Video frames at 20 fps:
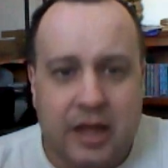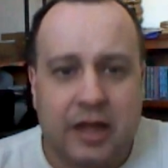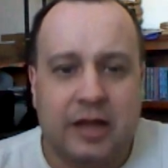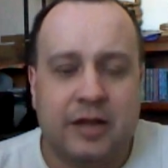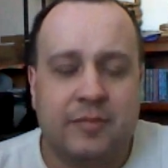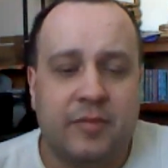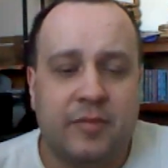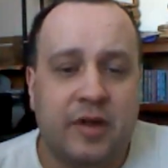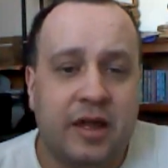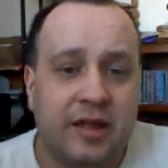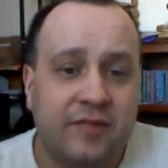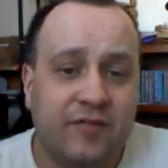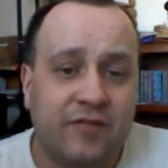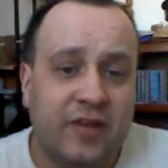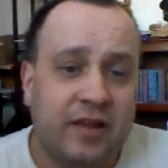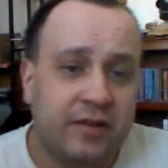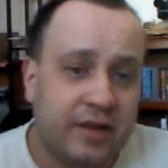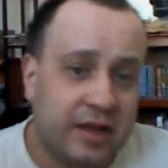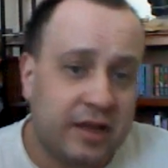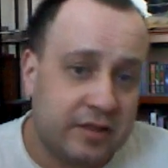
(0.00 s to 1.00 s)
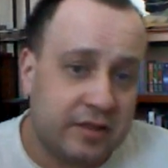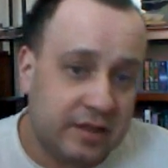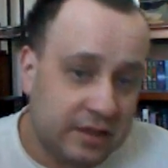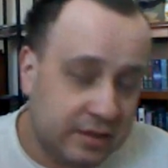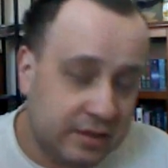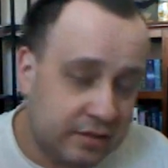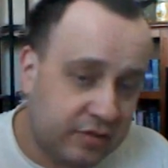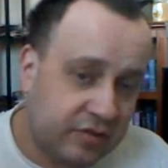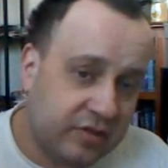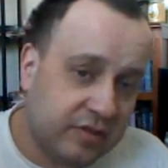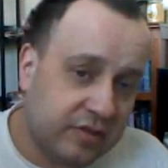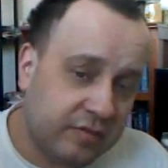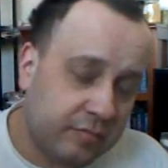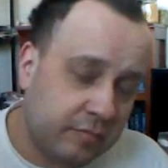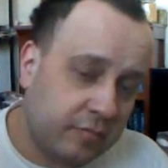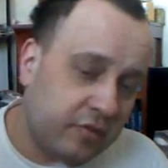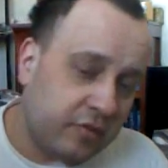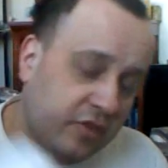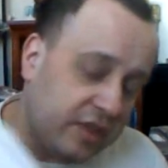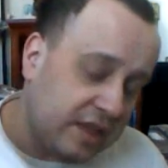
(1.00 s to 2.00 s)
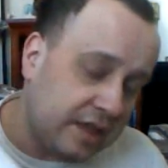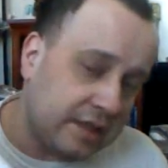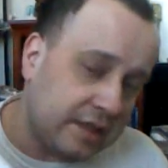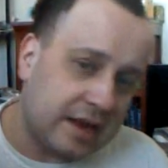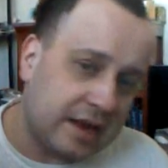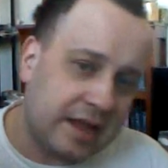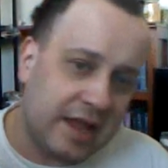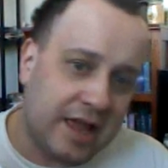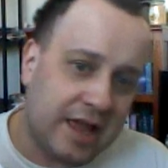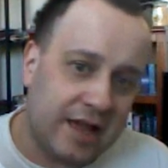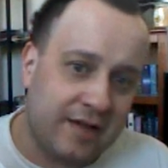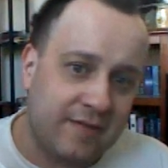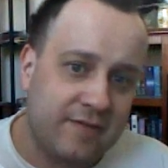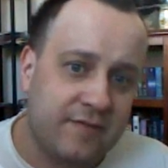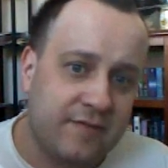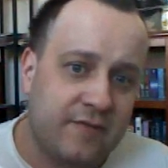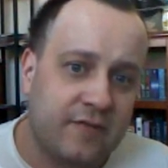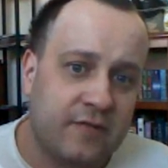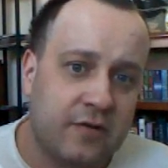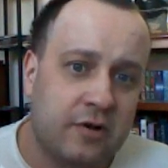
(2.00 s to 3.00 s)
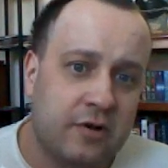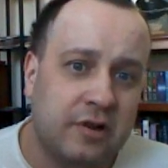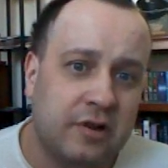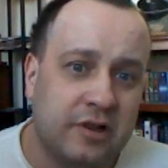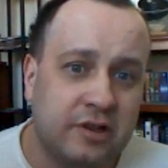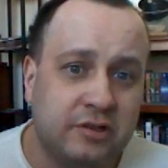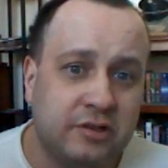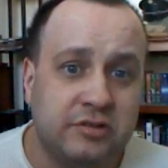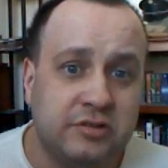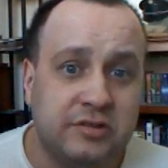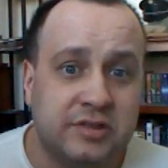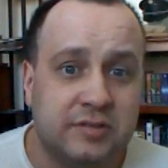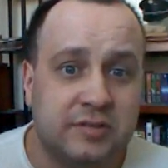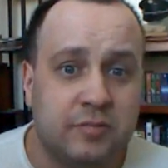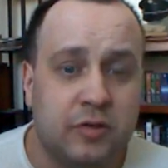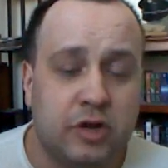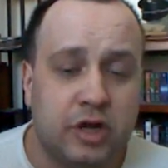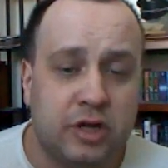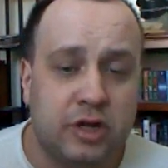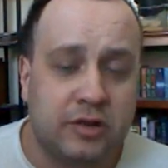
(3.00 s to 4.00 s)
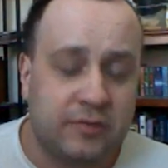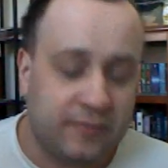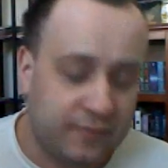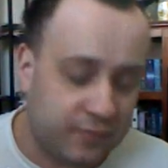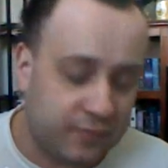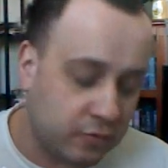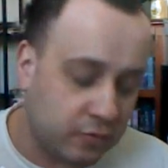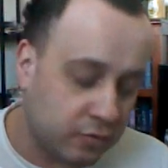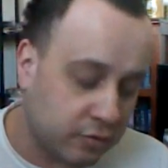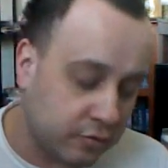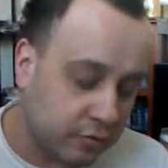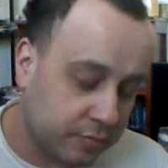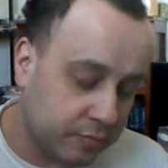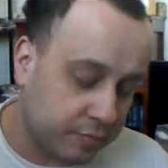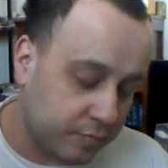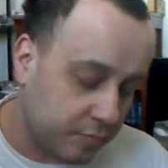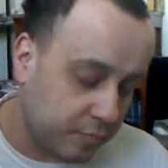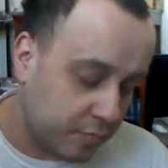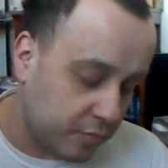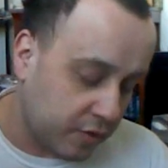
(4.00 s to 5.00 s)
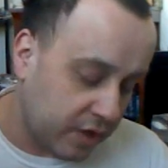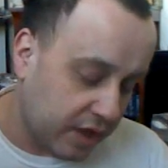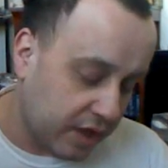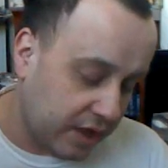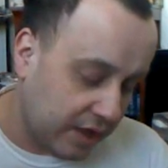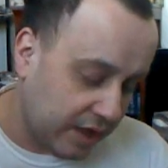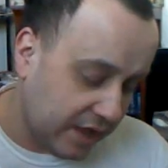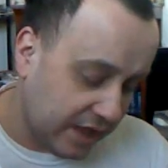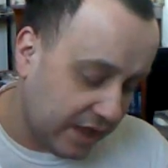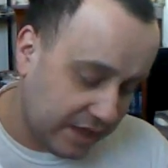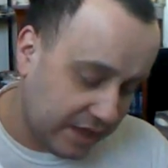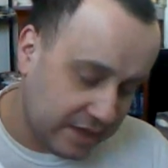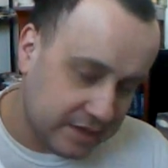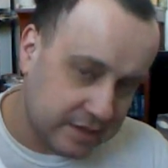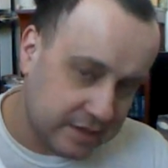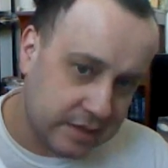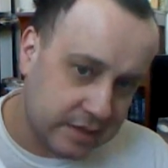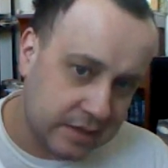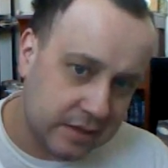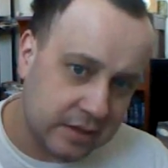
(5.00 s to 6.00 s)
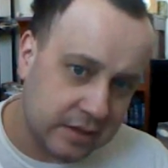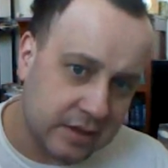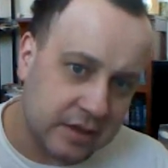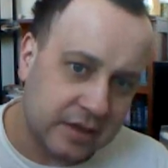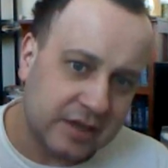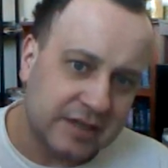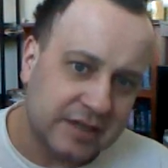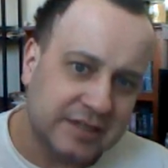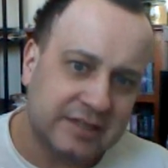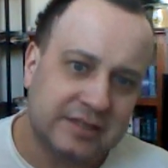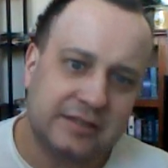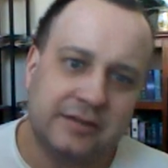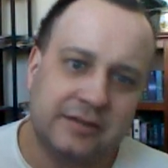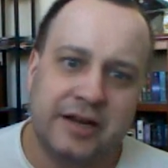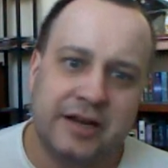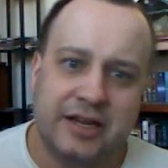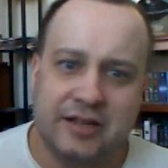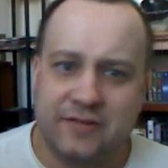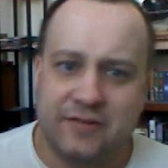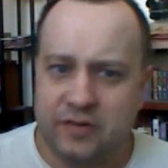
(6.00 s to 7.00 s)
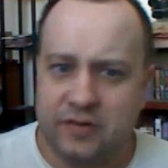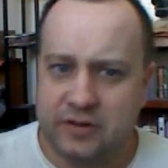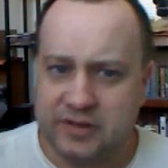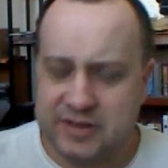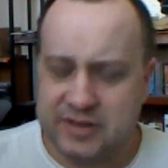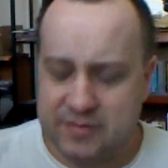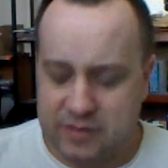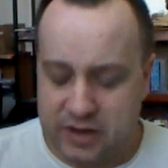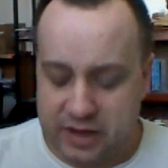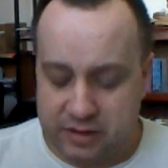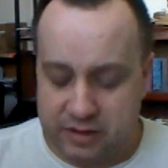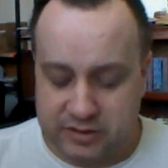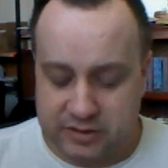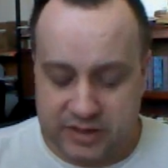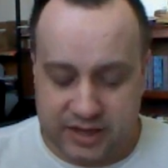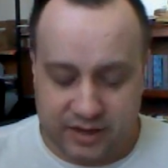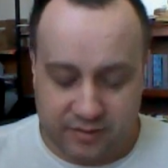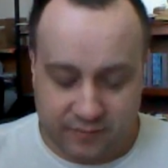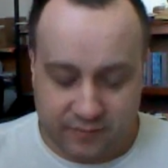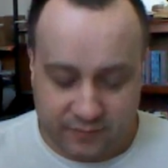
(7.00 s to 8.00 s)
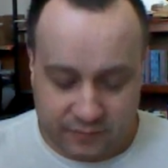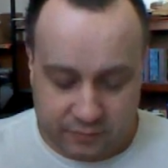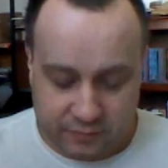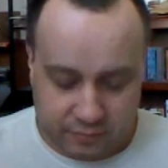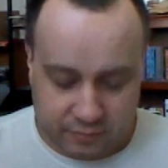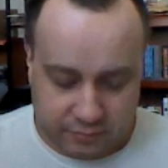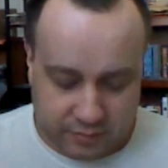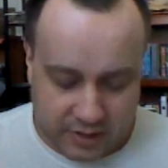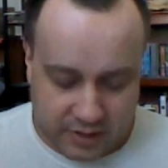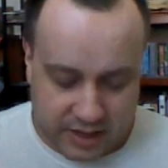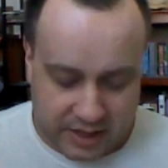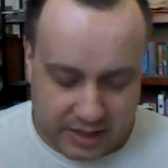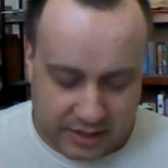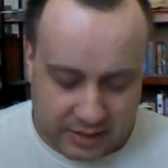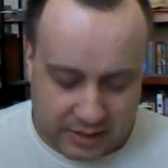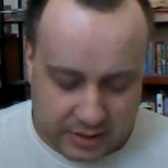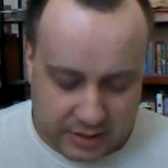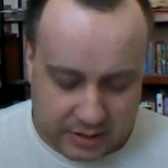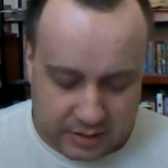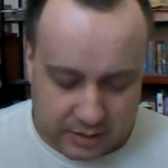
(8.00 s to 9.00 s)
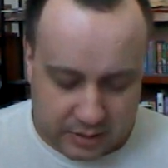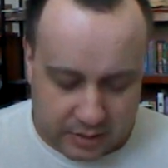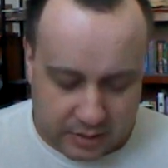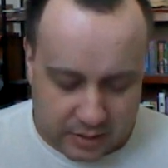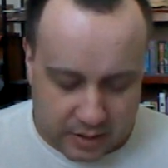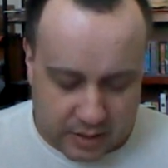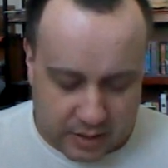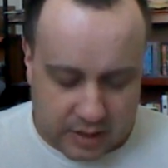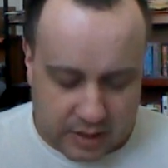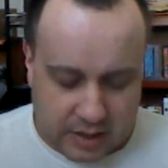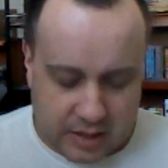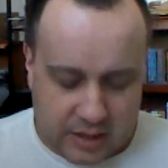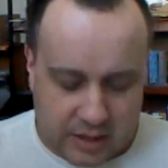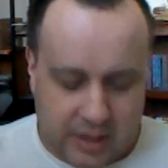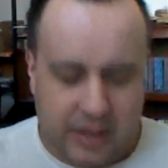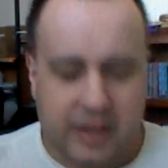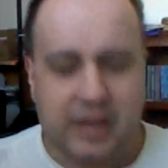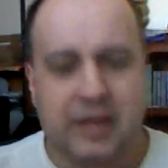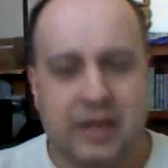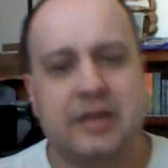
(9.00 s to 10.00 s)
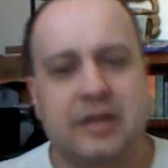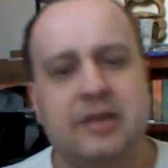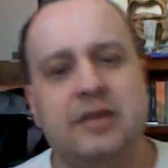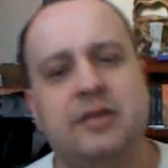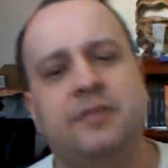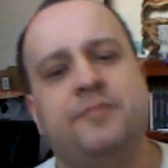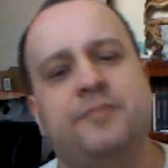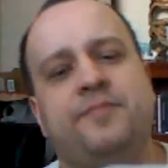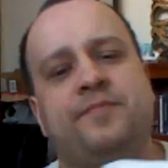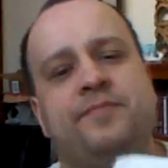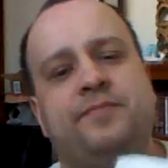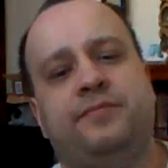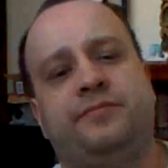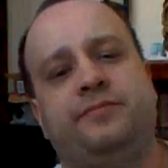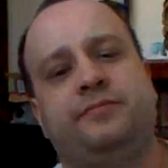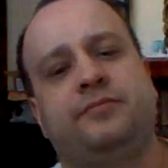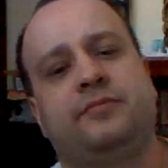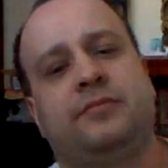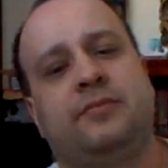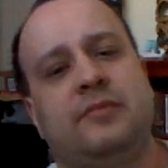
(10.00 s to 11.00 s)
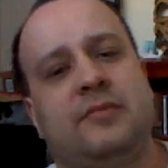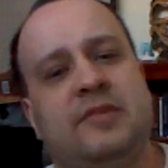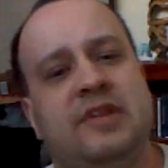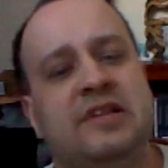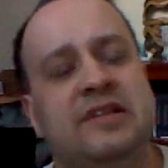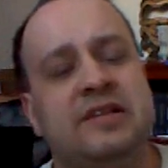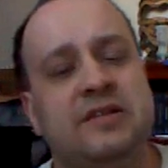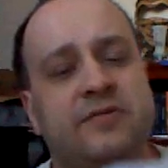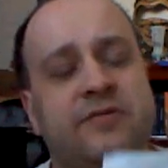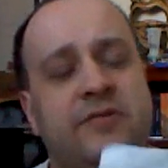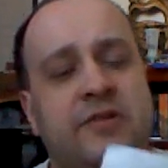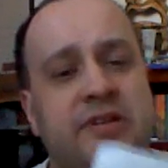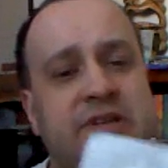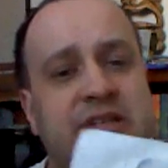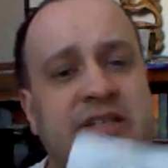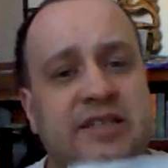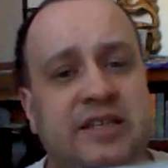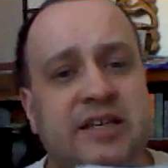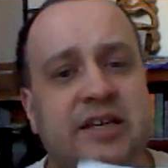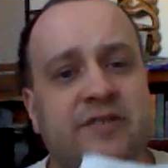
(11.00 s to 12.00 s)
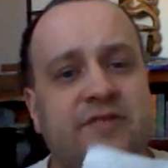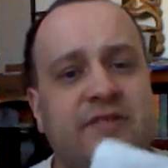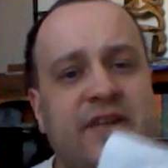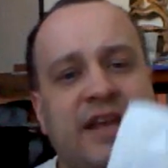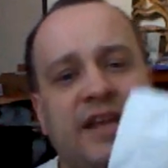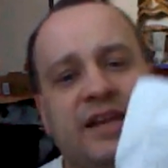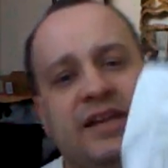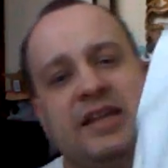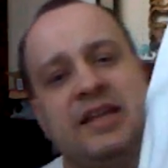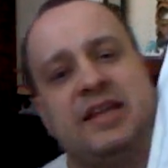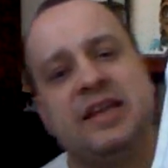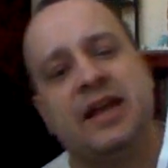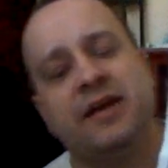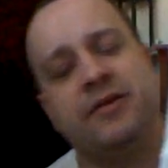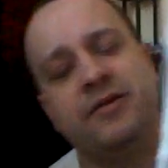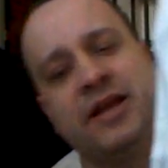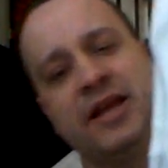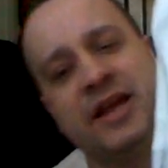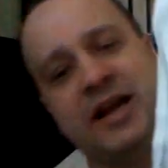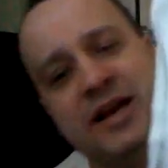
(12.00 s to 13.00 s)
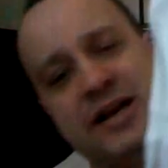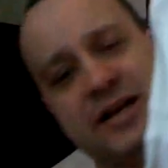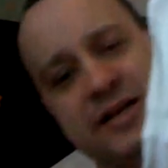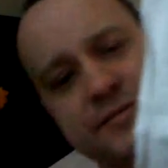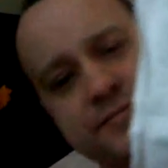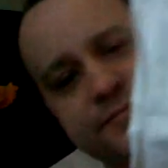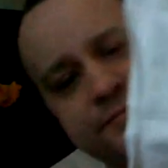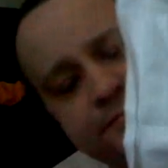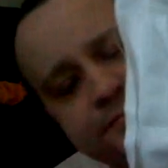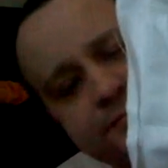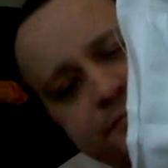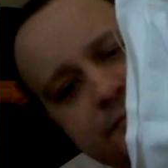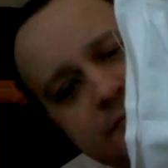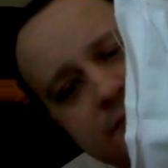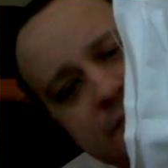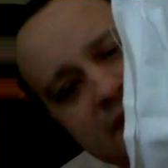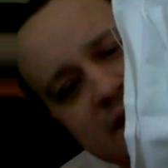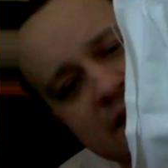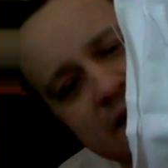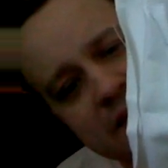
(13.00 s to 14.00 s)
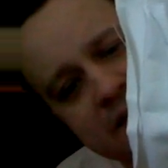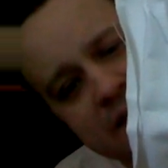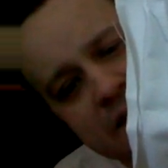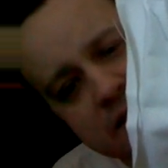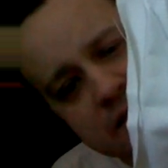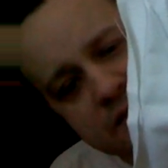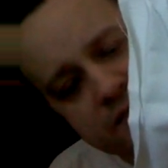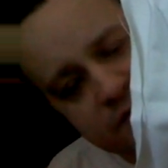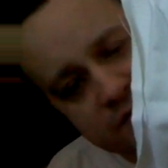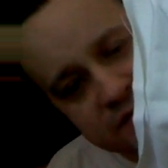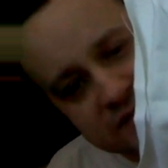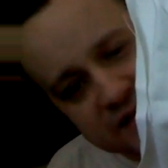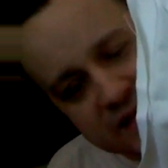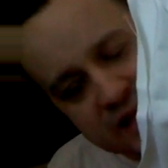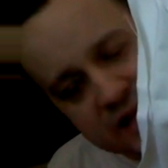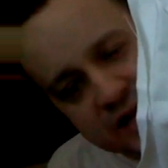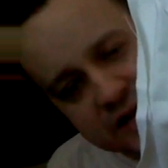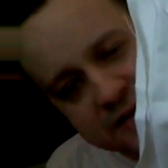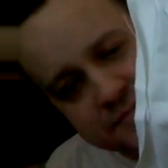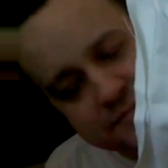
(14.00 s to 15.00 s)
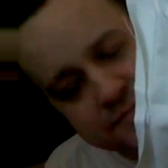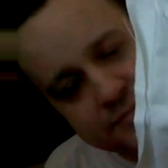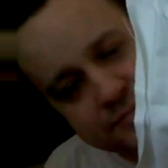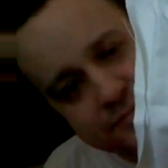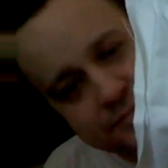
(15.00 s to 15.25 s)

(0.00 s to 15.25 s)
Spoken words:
I found out these themes that I have are a little too small for Hades, so I need to figure something else out for Hades. And this is really stiff 18 count Ada, and that's as far as I got.